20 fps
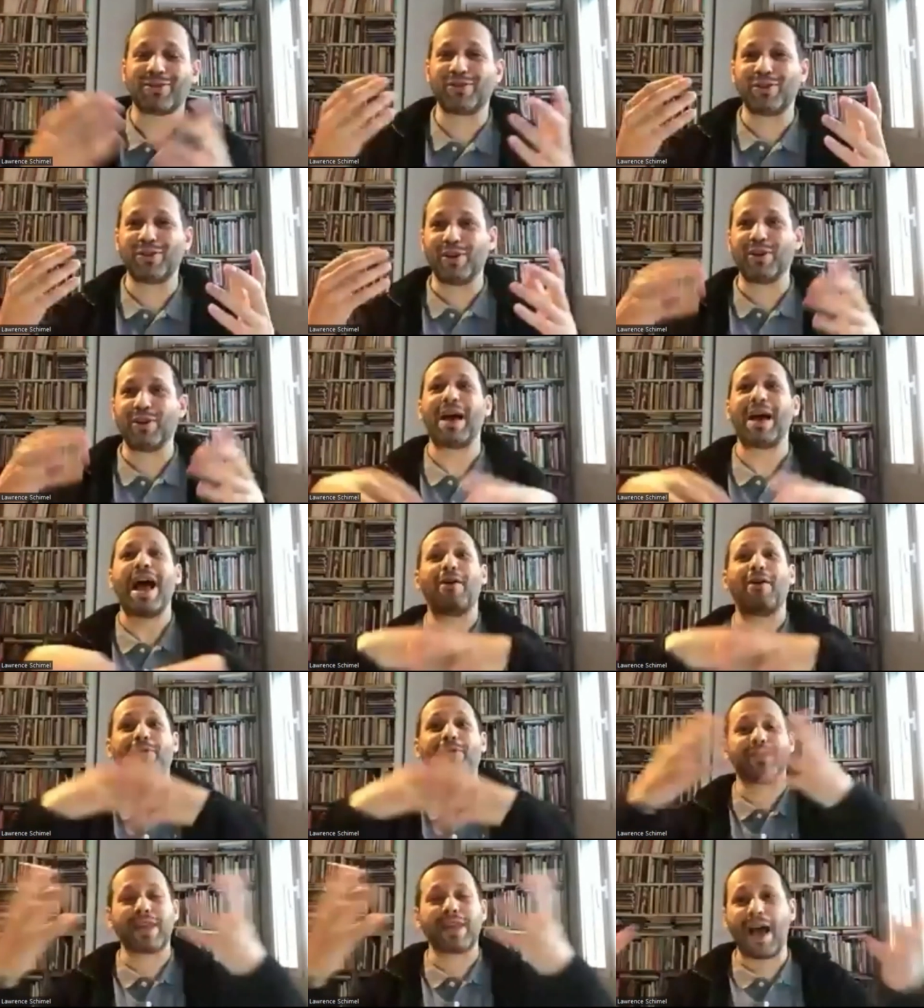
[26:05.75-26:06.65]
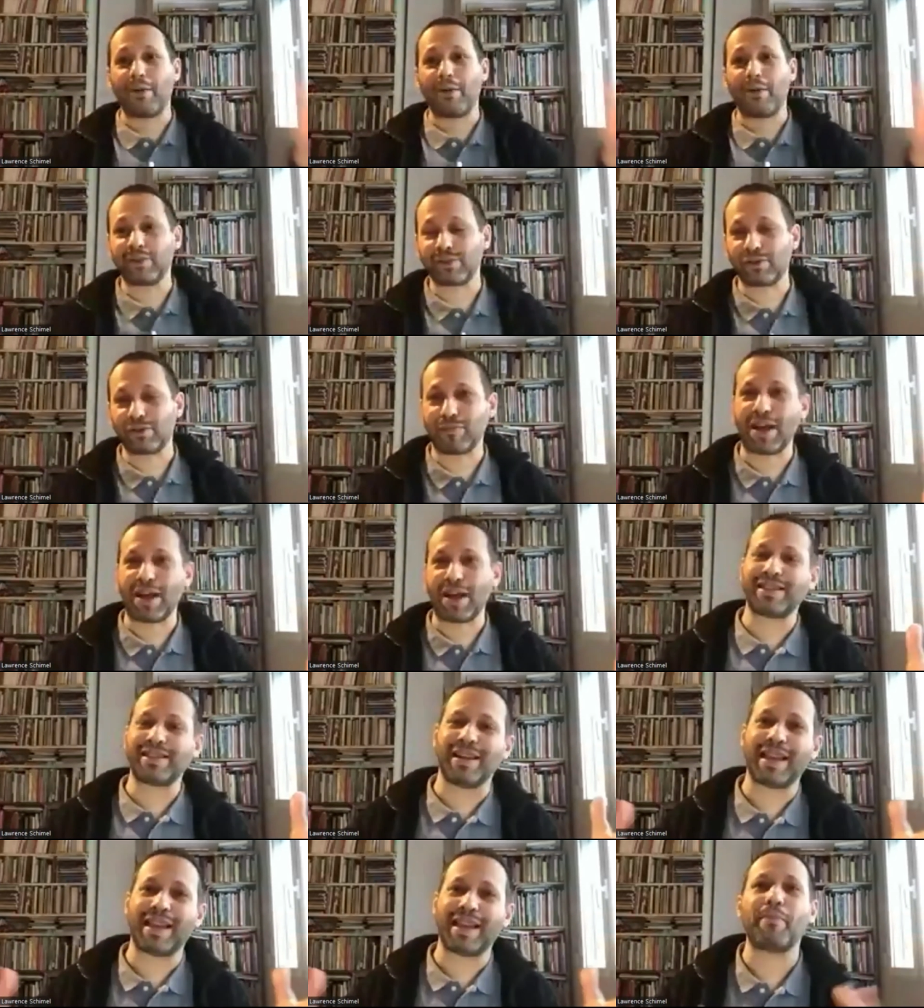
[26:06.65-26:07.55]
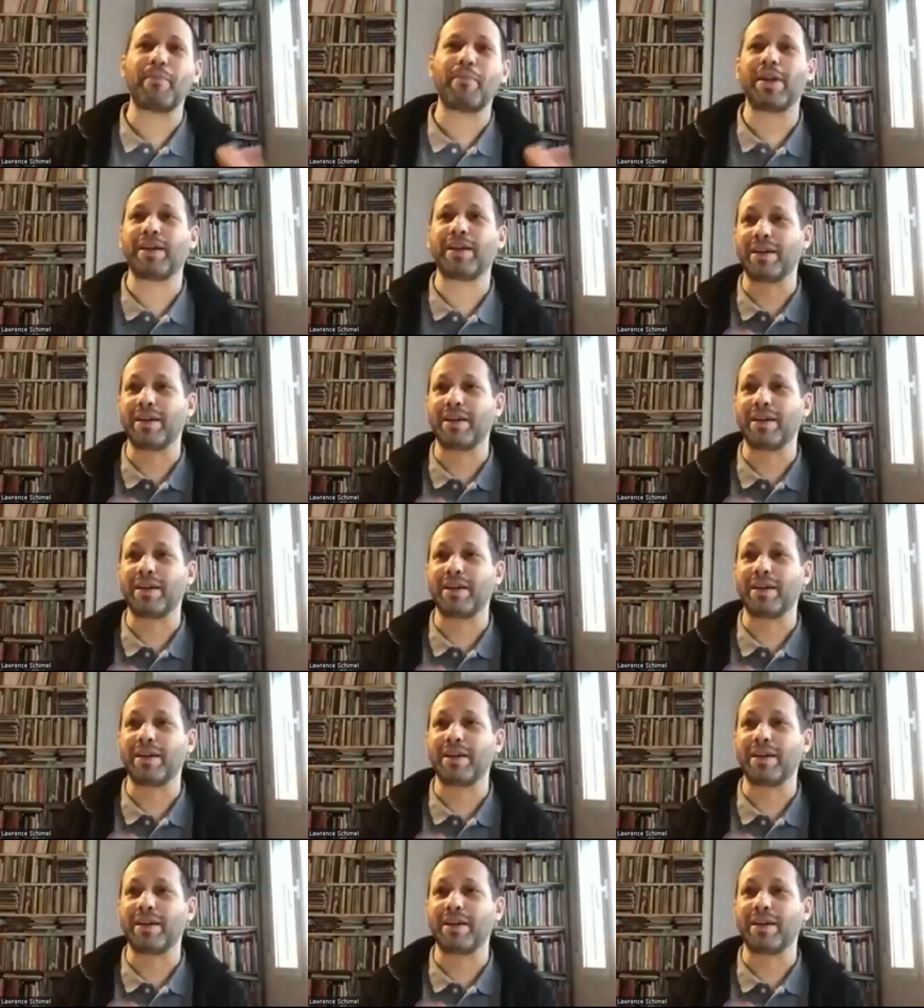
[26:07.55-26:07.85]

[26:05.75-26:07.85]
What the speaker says: you know, how does a right sale happen?